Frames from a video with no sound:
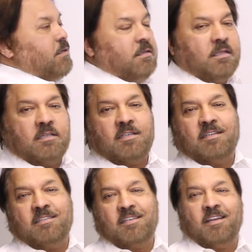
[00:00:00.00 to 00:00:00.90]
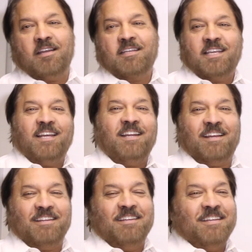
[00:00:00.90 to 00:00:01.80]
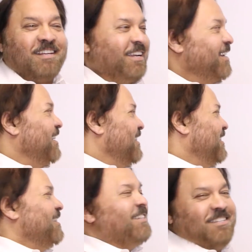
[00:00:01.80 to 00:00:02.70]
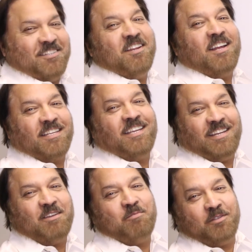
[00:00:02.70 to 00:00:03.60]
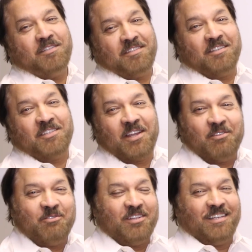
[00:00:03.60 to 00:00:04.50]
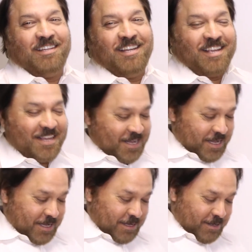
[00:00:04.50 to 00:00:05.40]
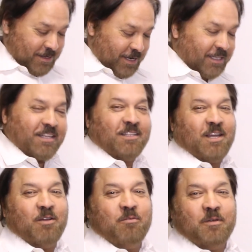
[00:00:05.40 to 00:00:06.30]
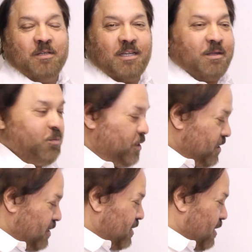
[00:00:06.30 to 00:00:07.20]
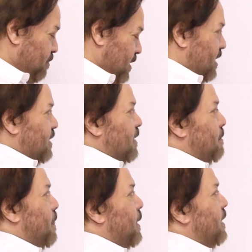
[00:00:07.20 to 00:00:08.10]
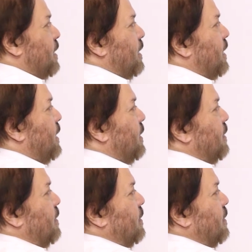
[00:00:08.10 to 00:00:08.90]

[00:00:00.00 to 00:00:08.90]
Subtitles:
this is kela. This is not kela, but it's the sound written down, which is banana. And I